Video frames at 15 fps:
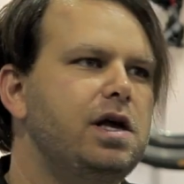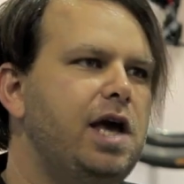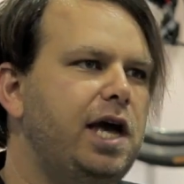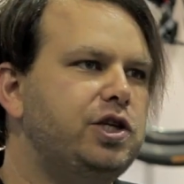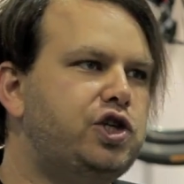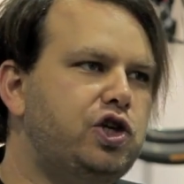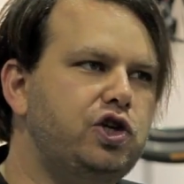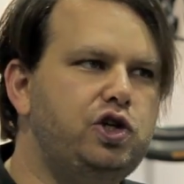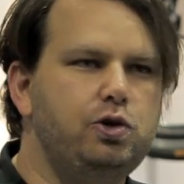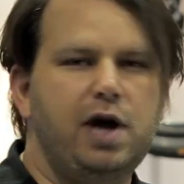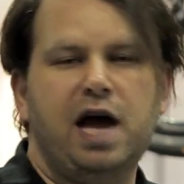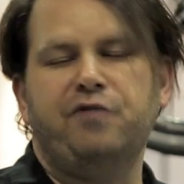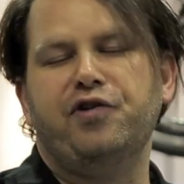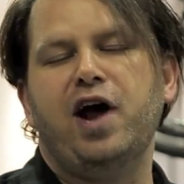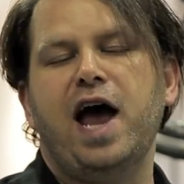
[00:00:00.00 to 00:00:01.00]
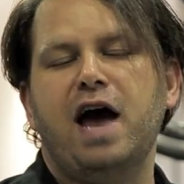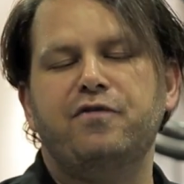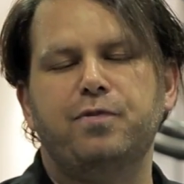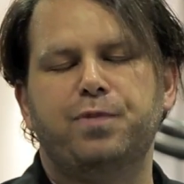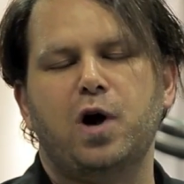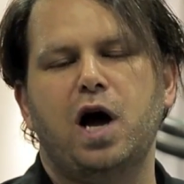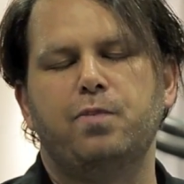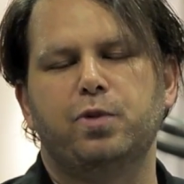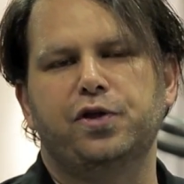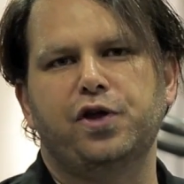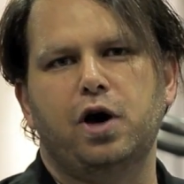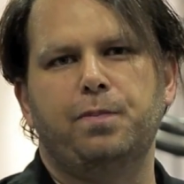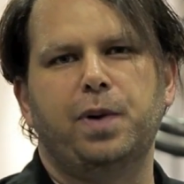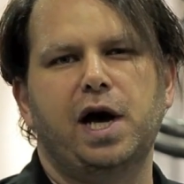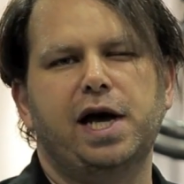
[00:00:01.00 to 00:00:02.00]
And should you ever have a problem with
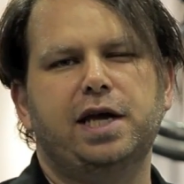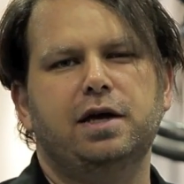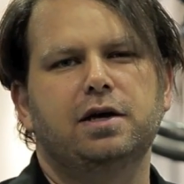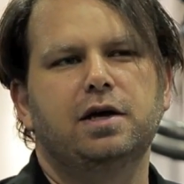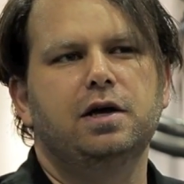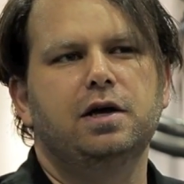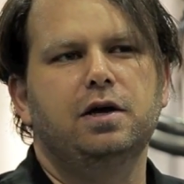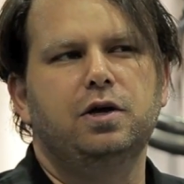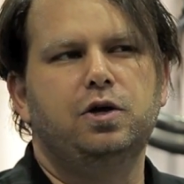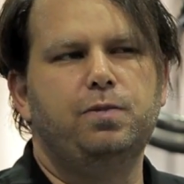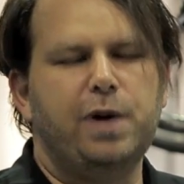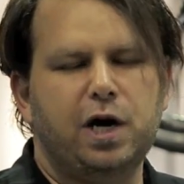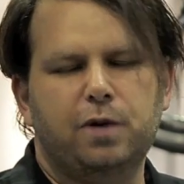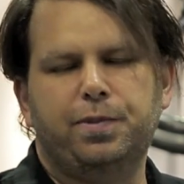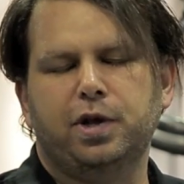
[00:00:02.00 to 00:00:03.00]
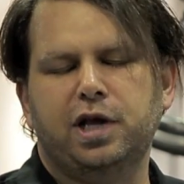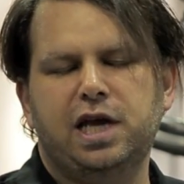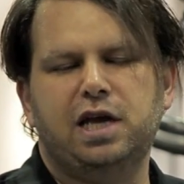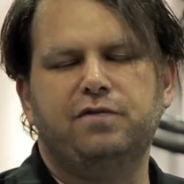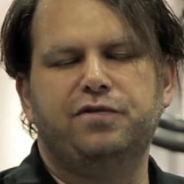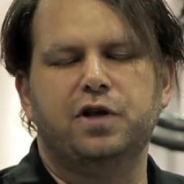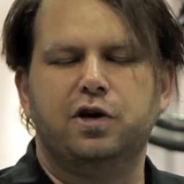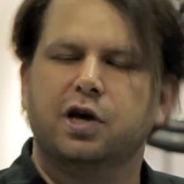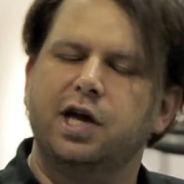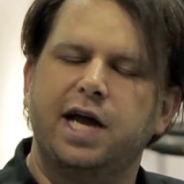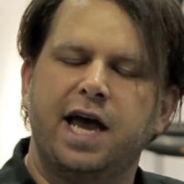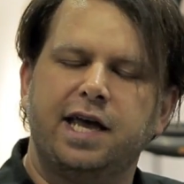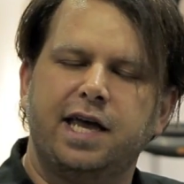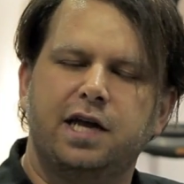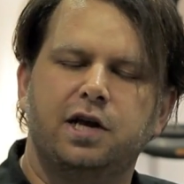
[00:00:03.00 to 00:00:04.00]
our bike, you better believe that you're going
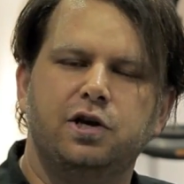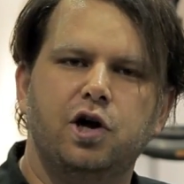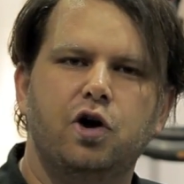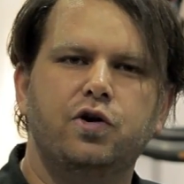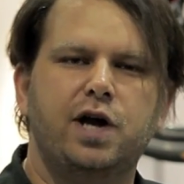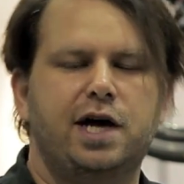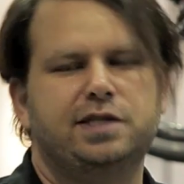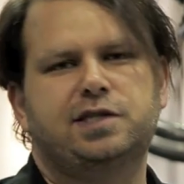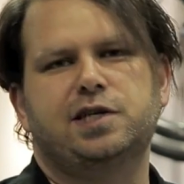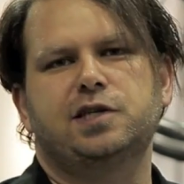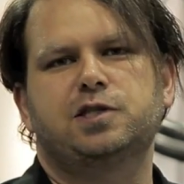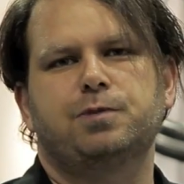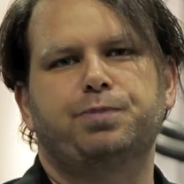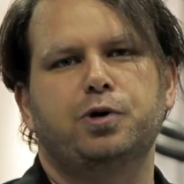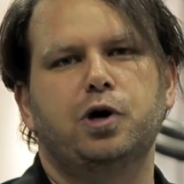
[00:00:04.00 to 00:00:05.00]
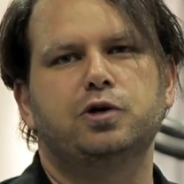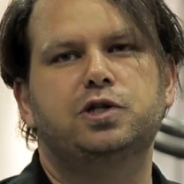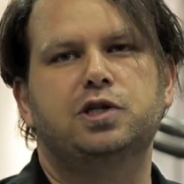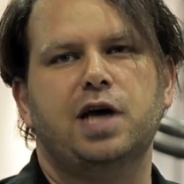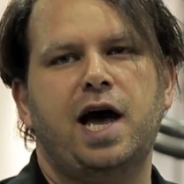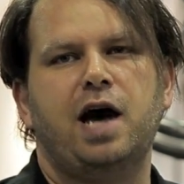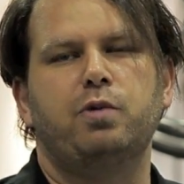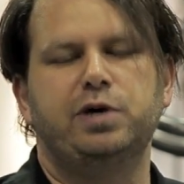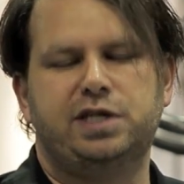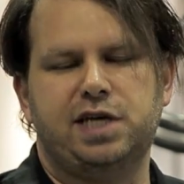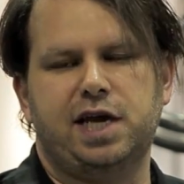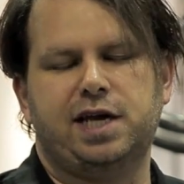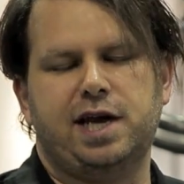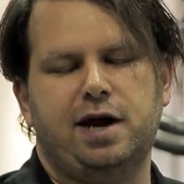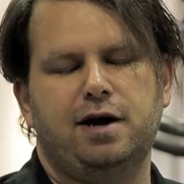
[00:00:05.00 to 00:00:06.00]
to get a no-nonsense approach to how we
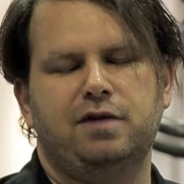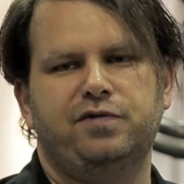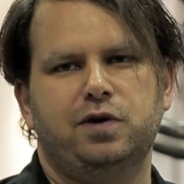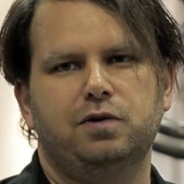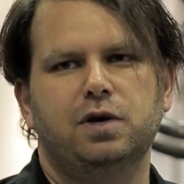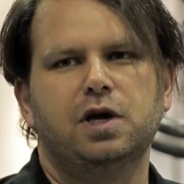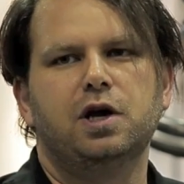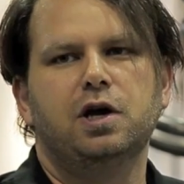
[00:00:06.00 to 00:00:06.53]
take care of you.